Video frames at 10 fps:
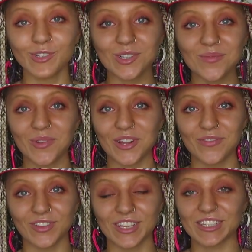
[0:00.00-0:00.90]
much
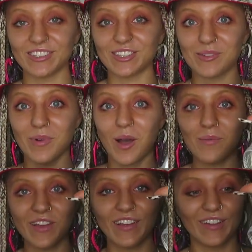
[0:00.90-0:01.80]
money for this on
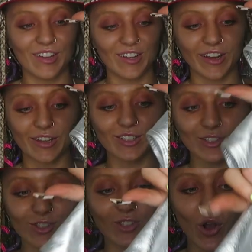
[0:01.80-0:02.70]
Depop like because
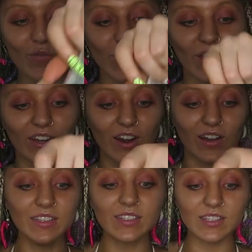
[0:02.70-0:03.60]
it's so fucking
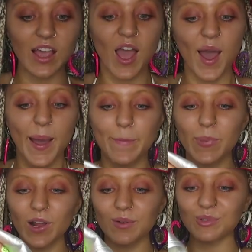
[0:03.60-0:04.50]
nice
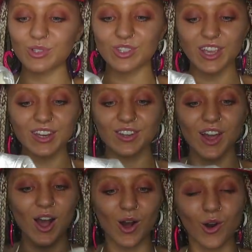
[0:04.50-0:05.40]
but I was just like
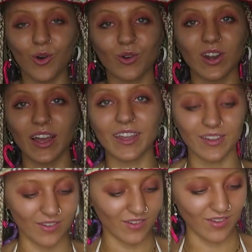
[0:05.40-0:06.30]
no
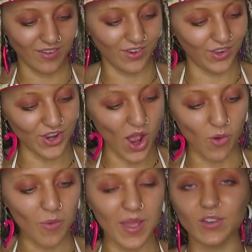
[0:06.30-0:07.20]
like
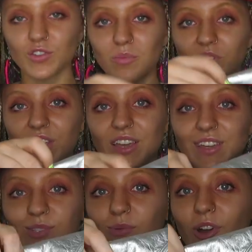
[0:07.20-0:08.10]
no amount of
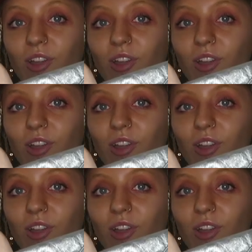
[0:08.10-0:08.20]
money is